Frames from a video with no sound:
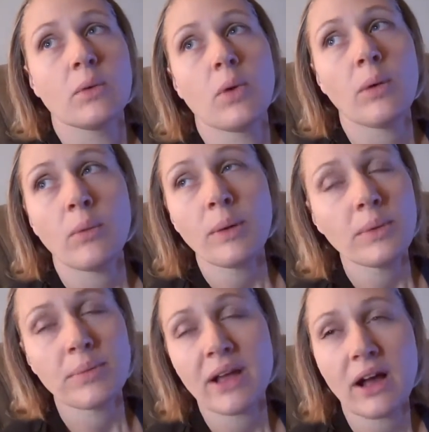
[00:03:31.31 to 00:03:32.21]
what
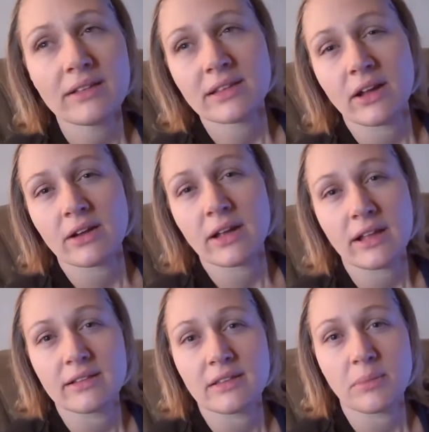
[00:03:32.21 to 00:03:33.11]
would be causing our
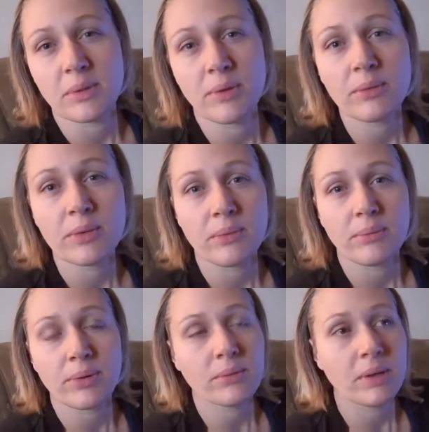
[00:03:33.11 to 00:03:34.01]
guts to be
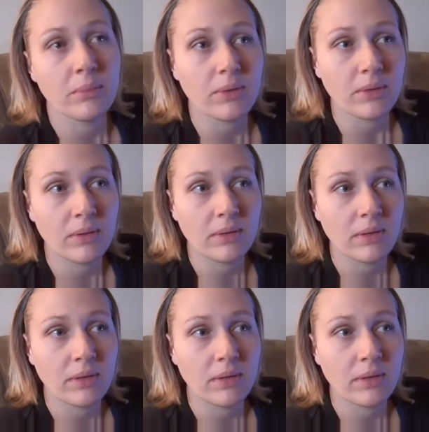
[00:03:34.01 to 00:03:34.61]
permeable,